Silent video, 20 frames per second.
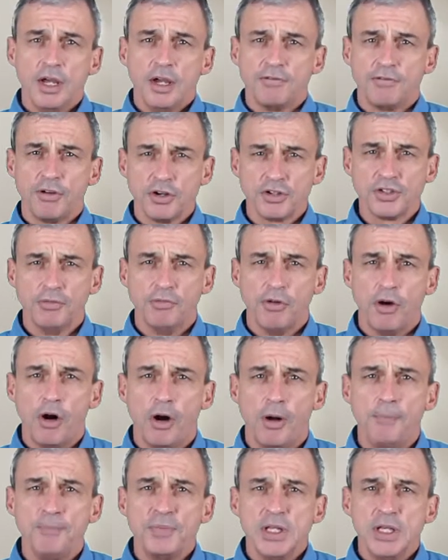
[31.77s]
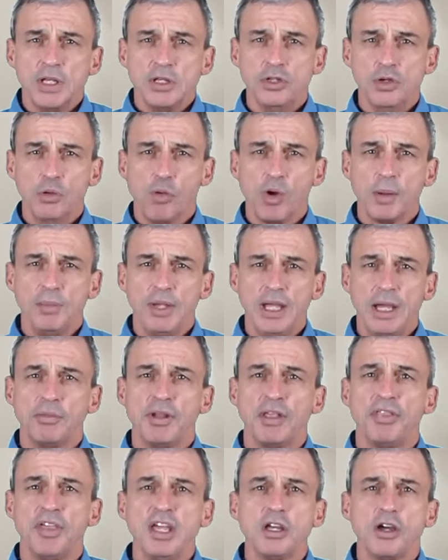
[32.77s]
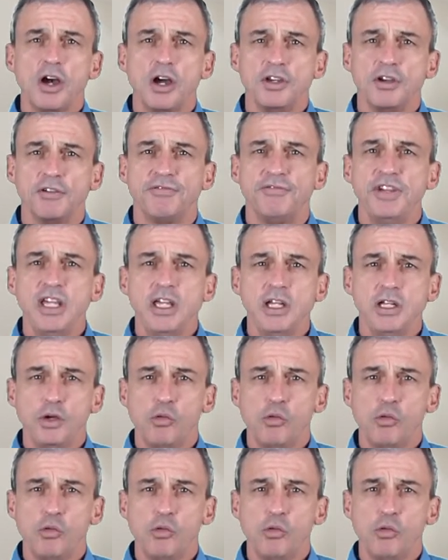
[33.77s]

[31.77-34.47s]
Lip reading: First of all, you want to be able to think on your feet.